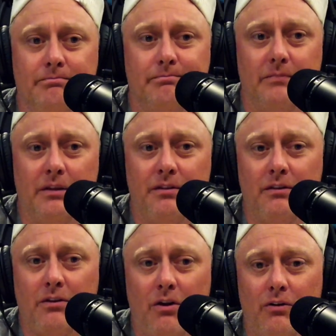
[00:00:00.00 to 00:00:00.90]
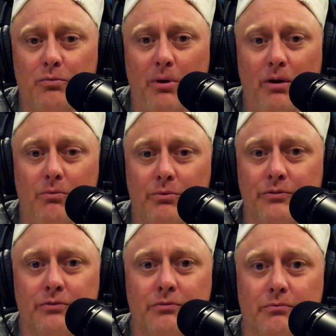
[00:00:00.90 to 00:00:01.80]
I think the hardest part
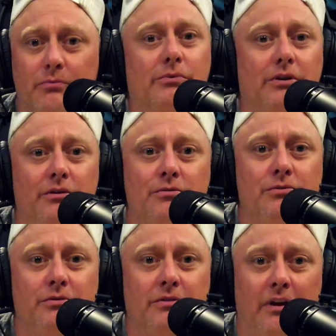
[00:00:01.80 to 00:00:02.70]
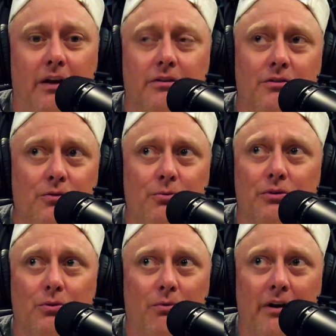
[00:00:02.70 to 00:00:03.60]
was what you had to do with the
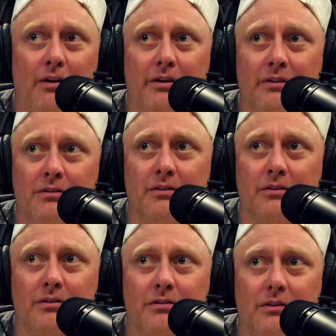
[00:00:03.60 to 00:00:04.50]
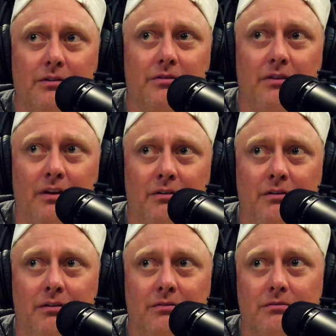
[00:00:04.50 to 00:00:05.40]
wiring to extend
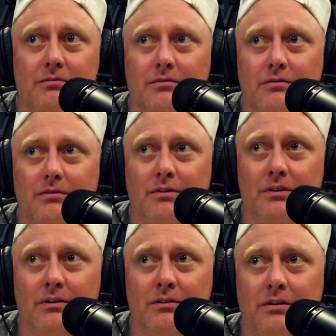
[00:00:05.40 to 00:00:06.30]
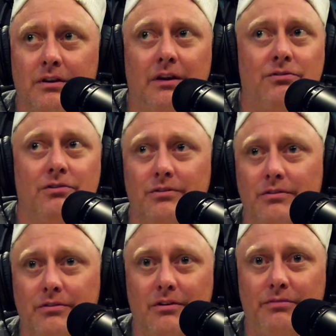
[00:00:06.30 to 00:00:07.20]
the connections and
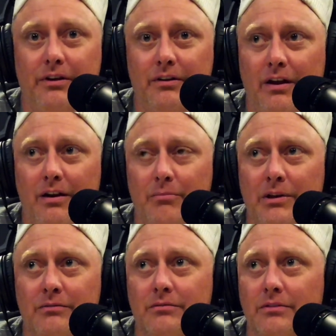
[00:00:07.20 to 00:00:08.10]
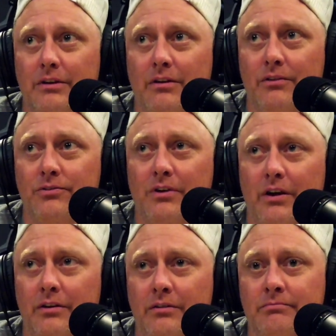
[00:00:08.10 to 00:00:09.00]
stuff like that. I mean, it all just kind of